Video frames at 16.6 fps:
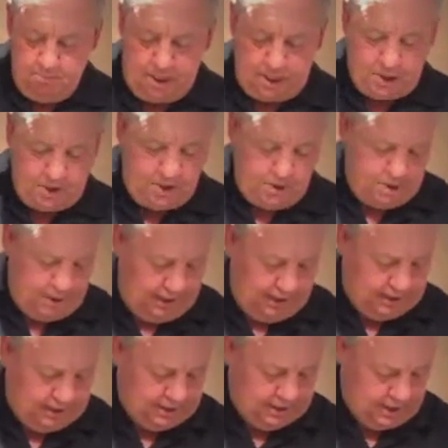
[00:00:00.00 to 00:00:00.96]
make sure your
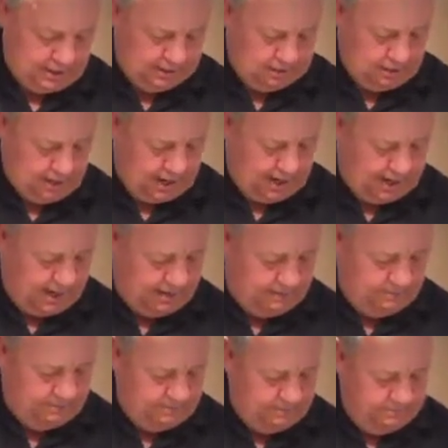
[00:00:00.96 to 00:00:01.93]
heat's not too high.
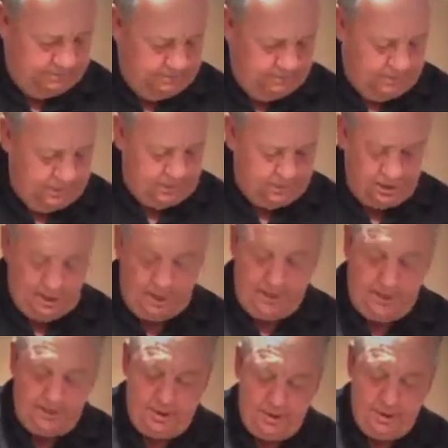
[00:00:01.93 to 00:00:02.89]
Turn it
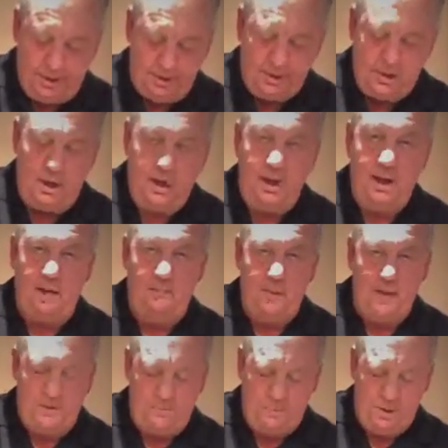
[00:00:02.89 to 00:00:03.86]
down just a little
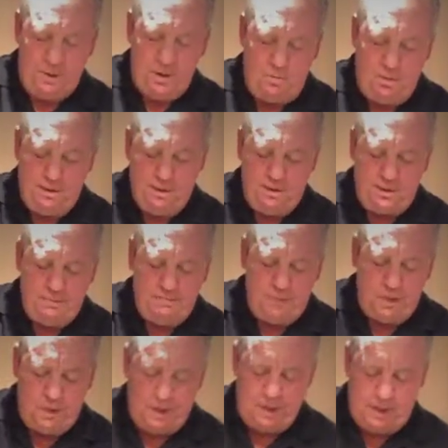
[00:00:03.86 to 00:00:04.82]
bit. We don't want this to
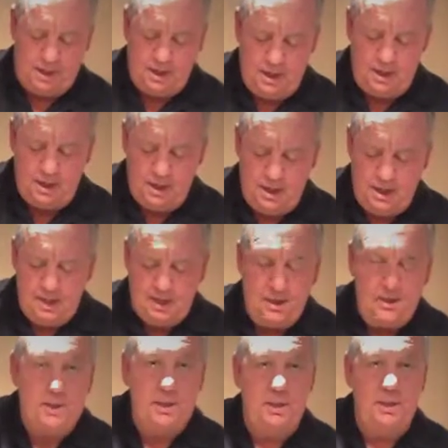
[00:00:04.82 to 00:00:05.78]
boil again.
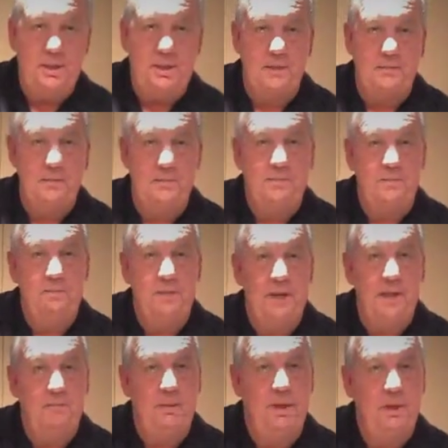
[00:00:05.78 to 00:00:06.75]
This can simmer from
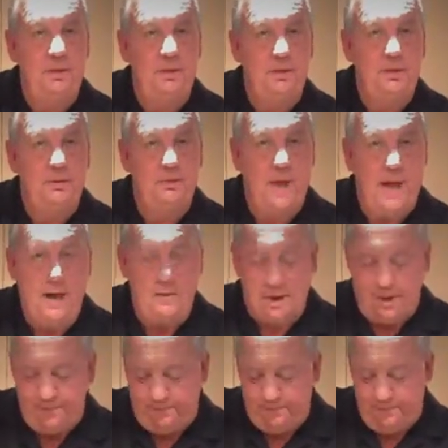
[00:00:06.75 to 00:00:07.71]
10 minutes to an hour.
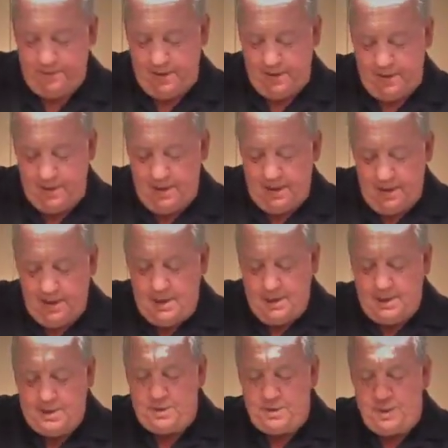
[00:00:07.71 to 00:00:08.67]

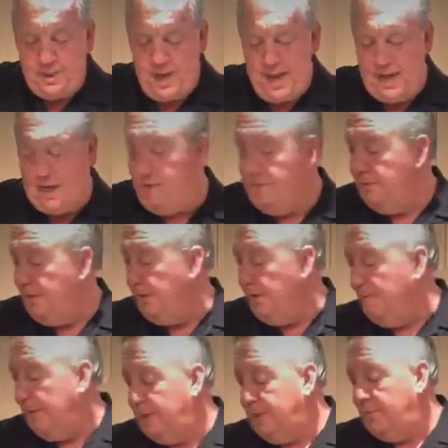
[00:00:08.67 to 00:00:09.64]
So thank you very
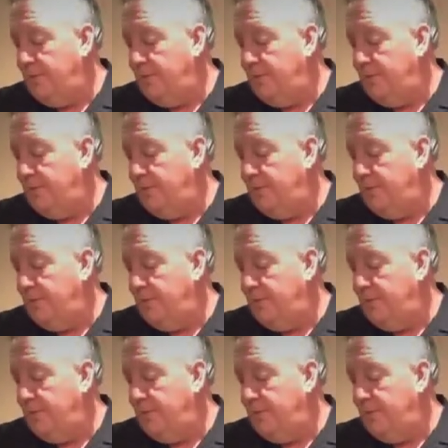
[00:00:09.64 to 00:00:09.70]
much,